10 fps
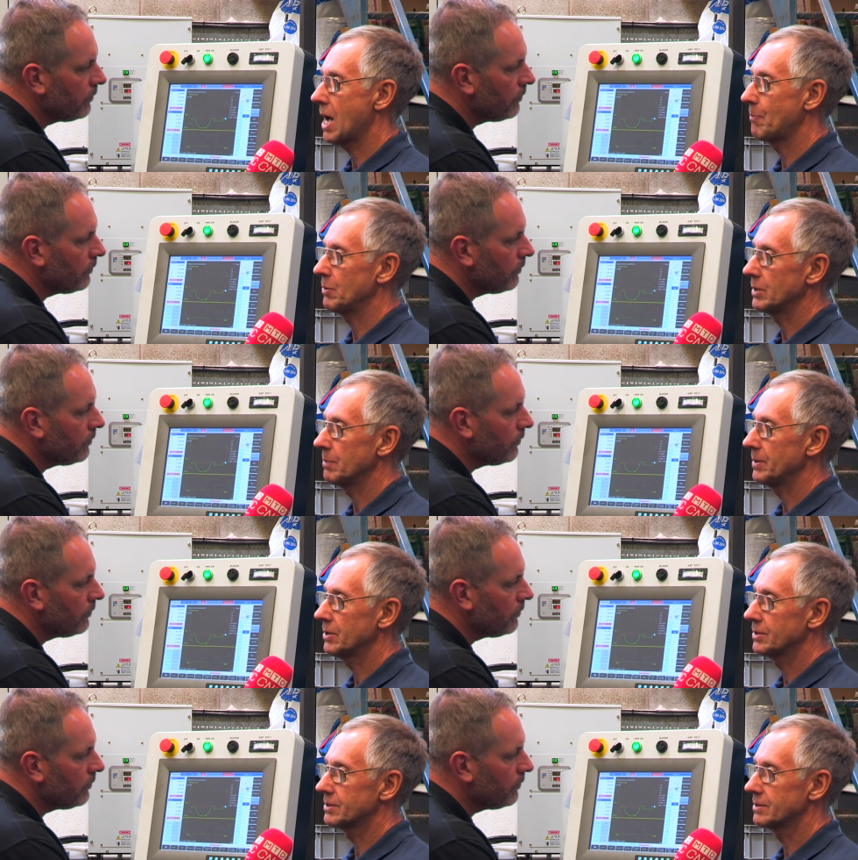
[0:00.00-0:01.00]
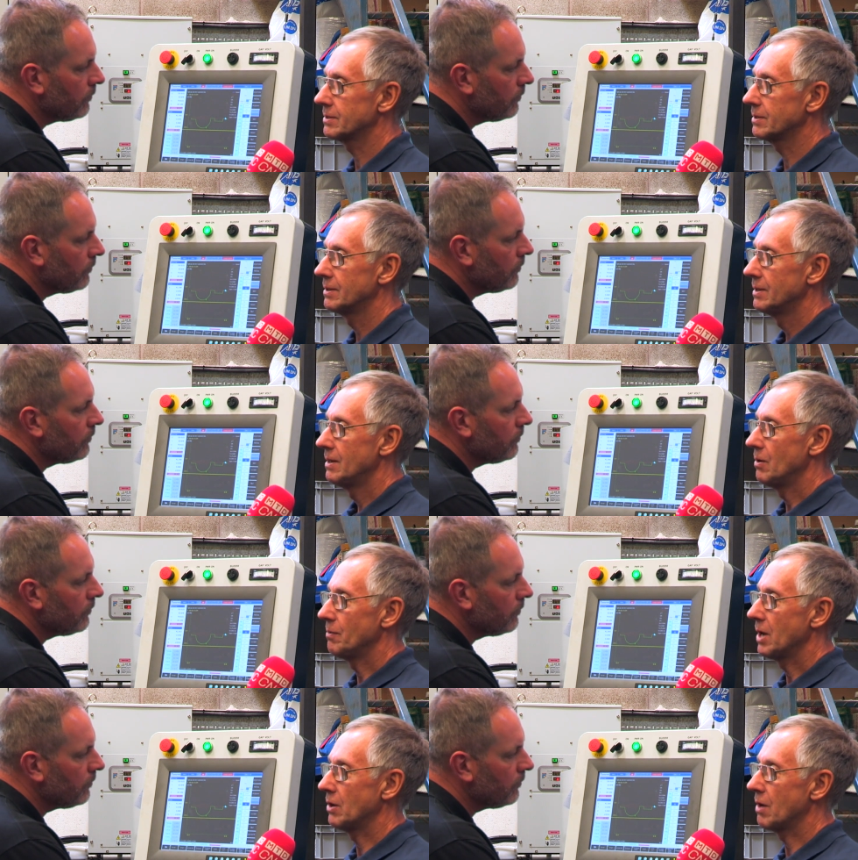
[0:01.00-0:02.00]
Speaker 1: happy with it because
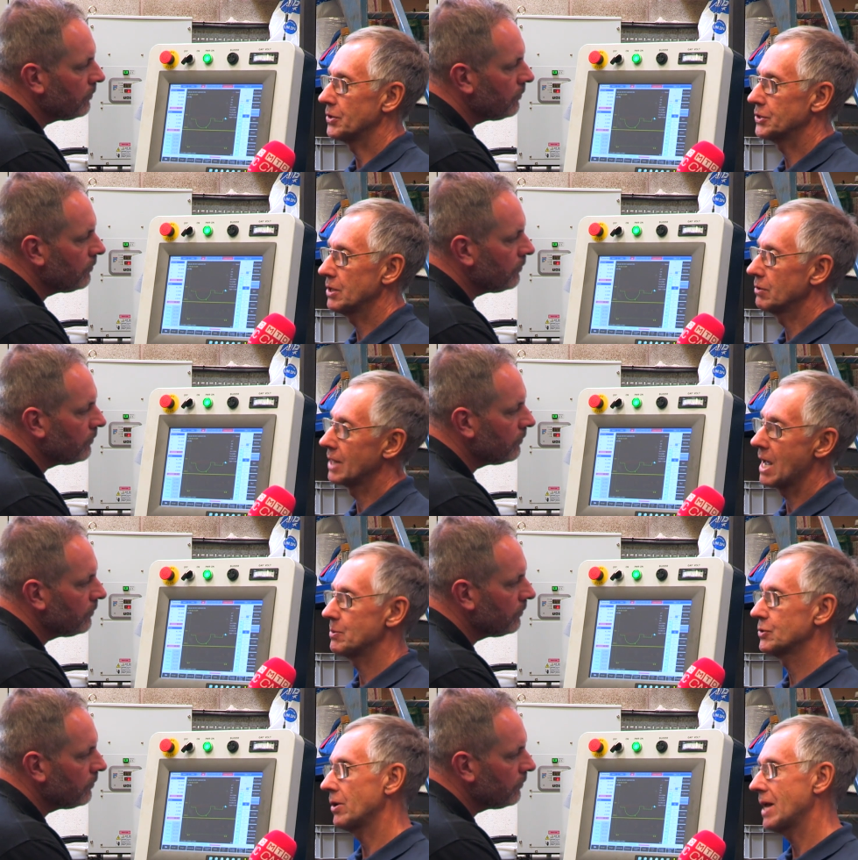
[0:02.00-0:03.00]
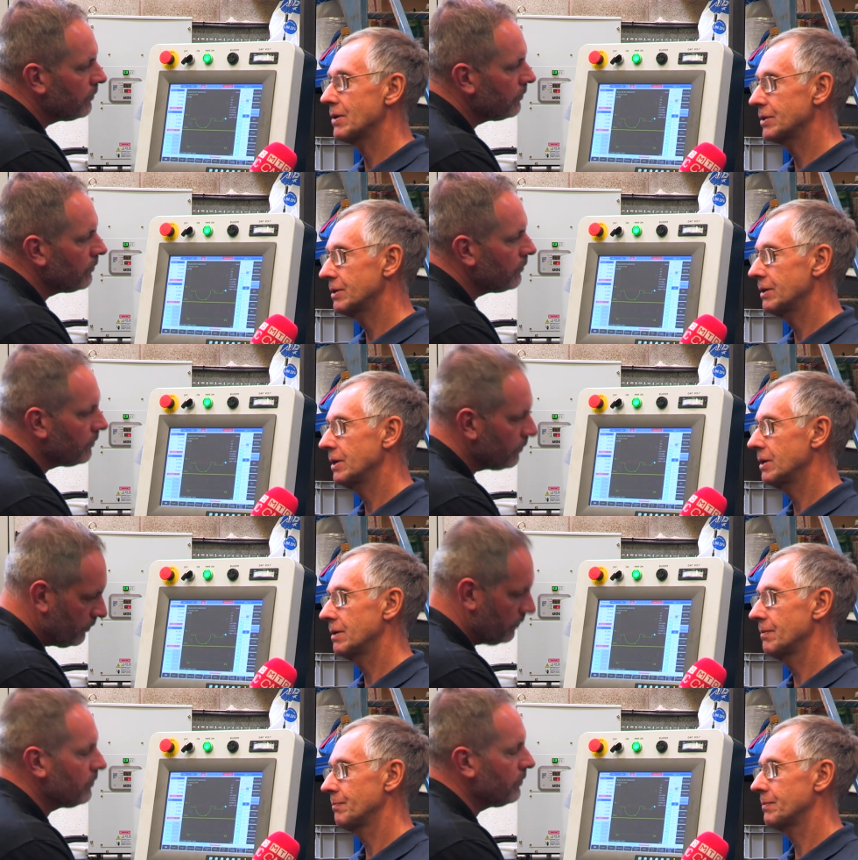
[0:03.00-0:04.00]
a lot of the skilled labour has gone out of the
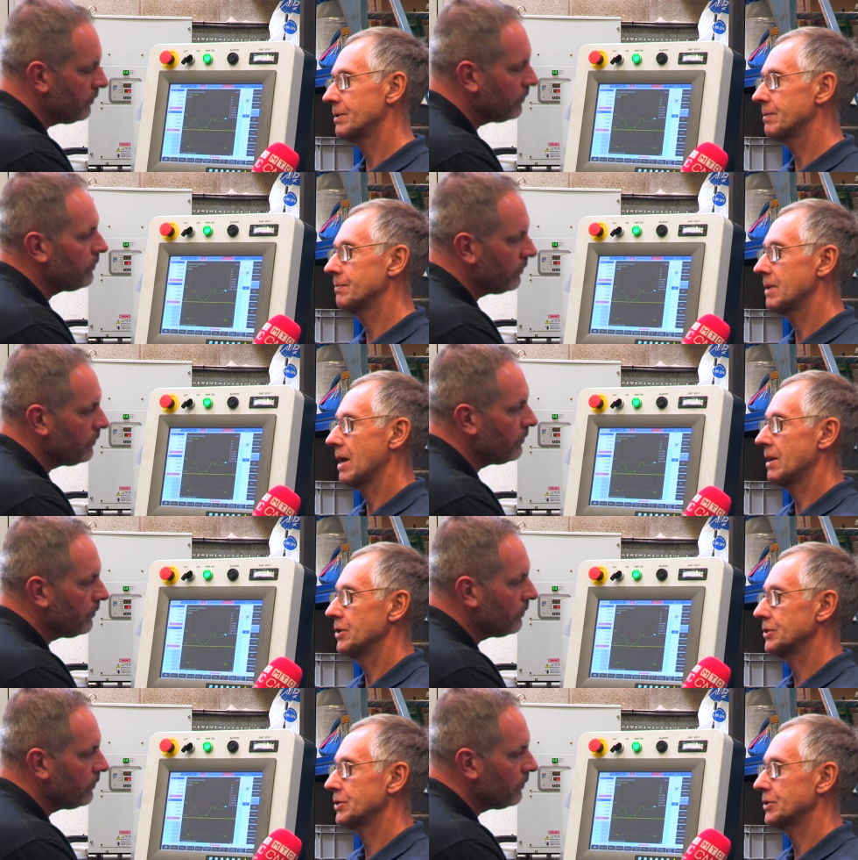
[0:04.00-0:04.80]
uh, out of the